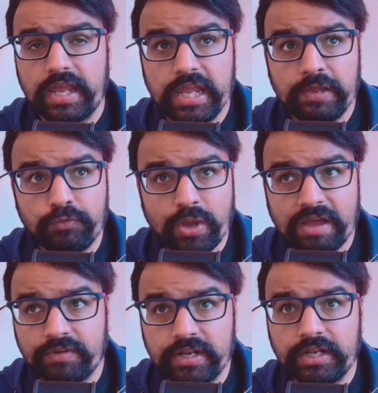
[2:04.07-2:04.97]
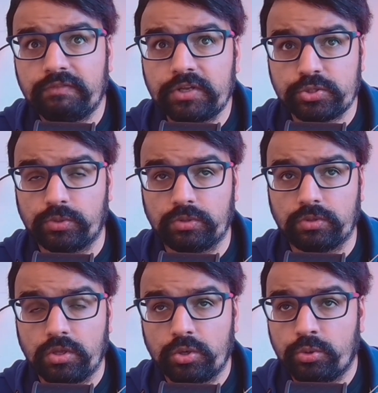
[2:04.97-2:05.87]
if you have an individual
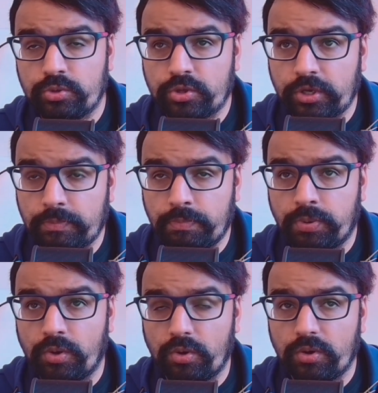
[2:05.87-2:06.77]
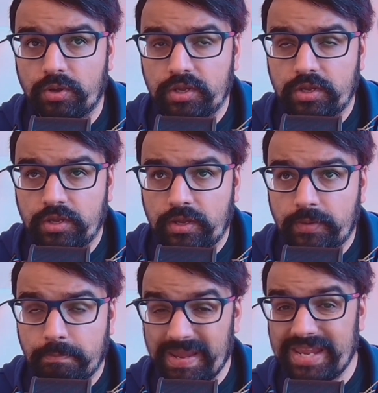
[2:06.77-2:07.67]
who's going to put
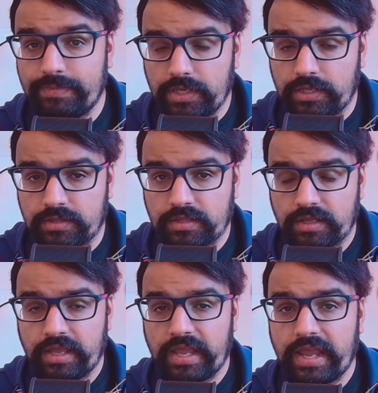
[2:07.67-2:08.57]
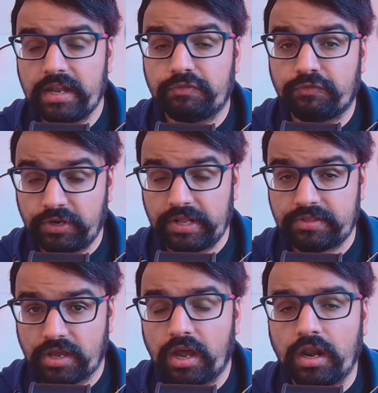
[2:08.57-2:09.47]
babies in a
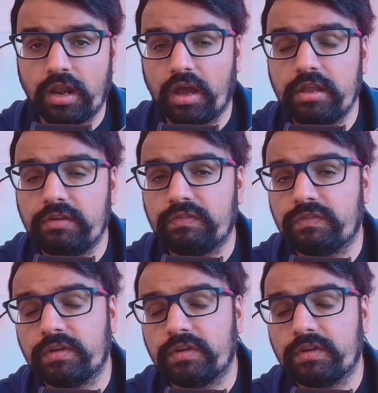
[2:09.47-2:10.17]
freezer alive,